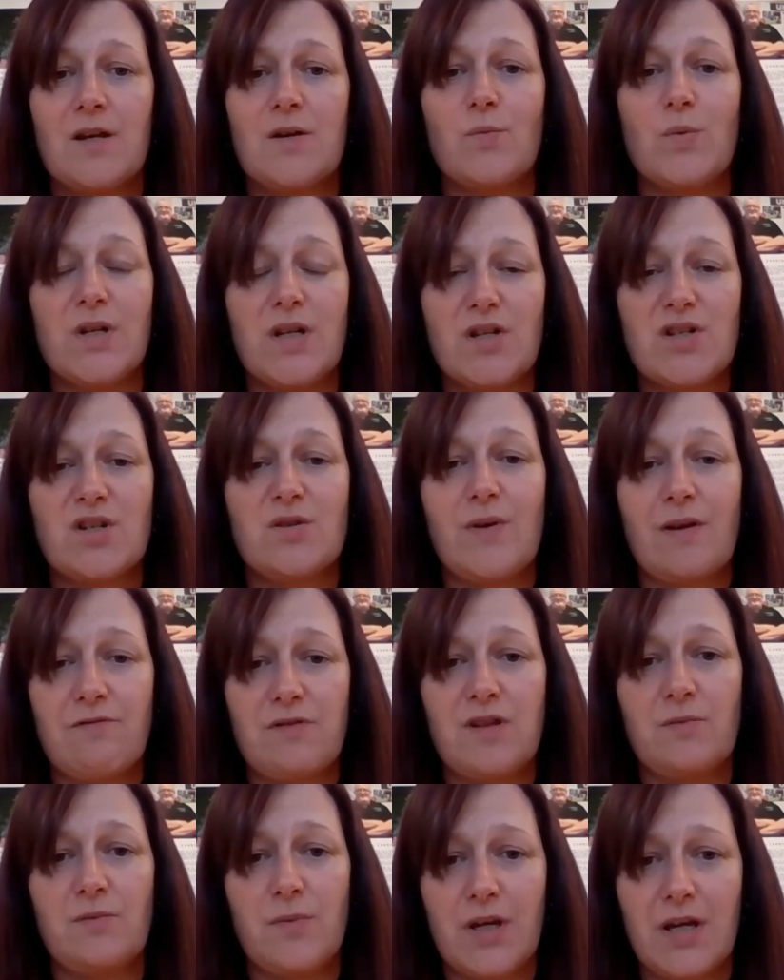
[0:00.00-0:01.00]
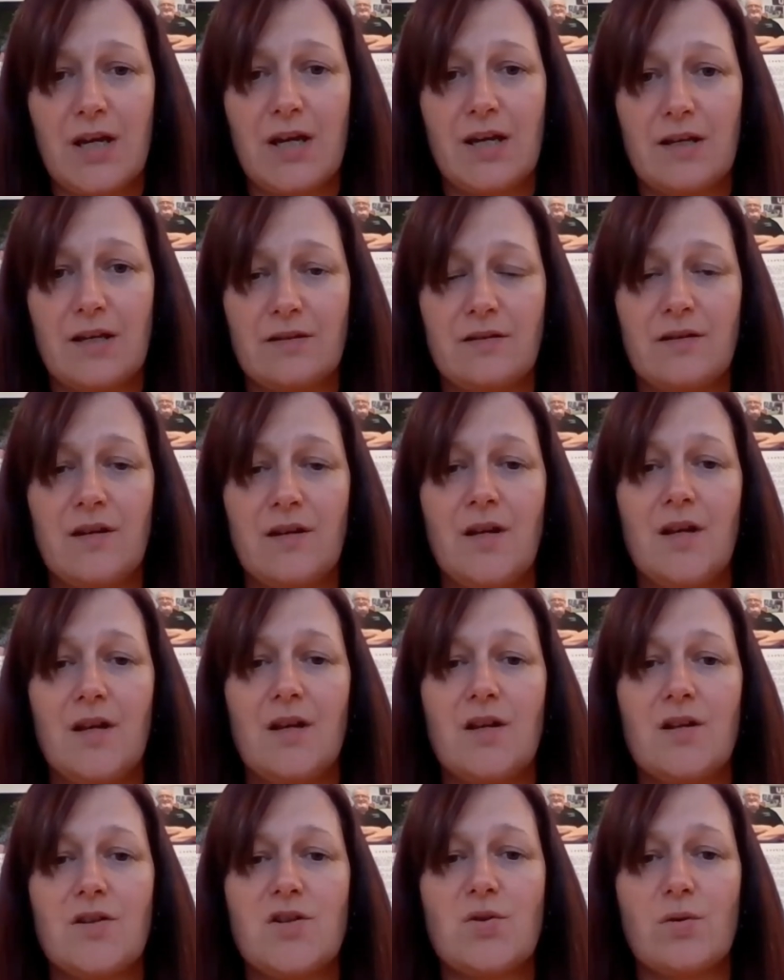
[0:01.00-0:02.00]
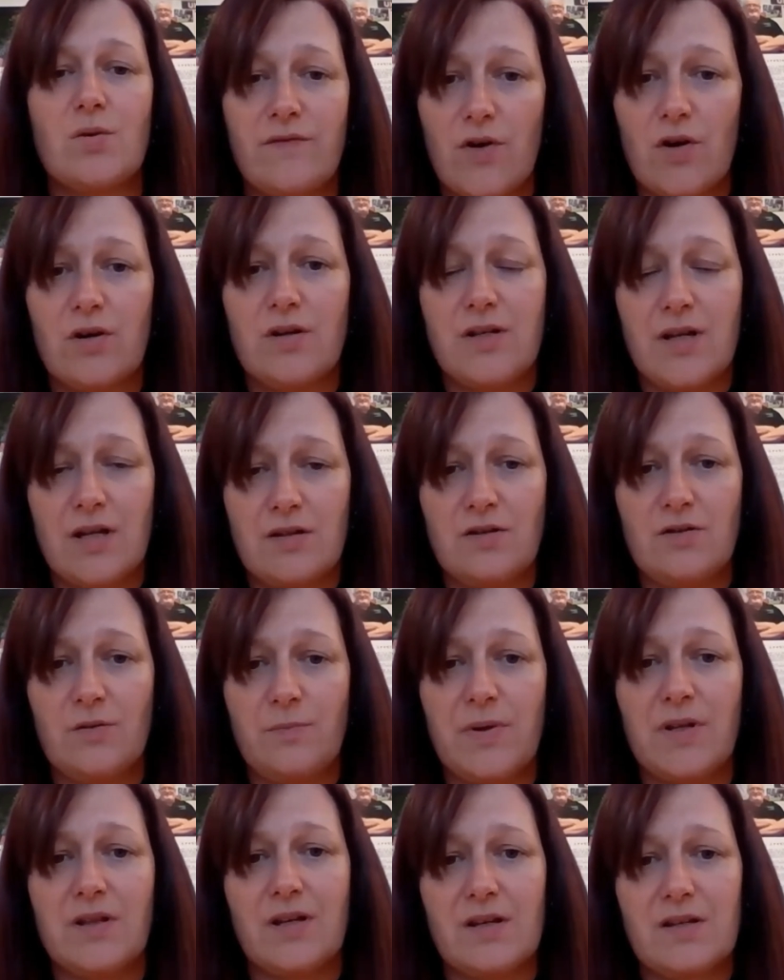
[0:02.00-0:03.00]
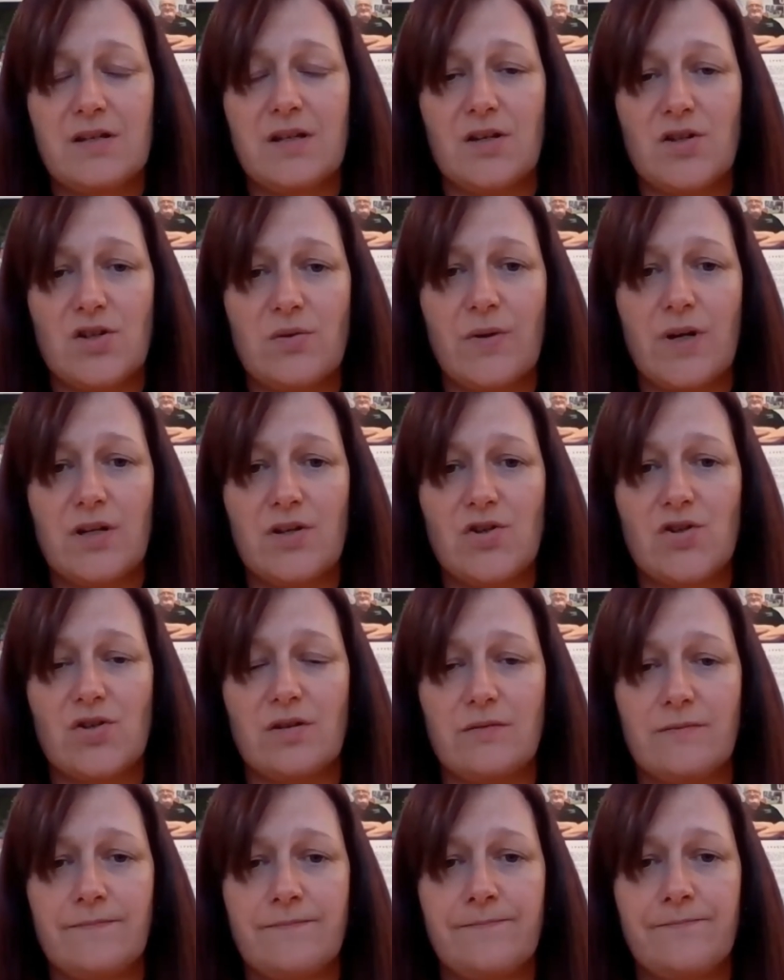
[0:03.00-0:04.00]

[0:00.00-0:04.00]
We need to do everything we can to avoid ending up in that situation.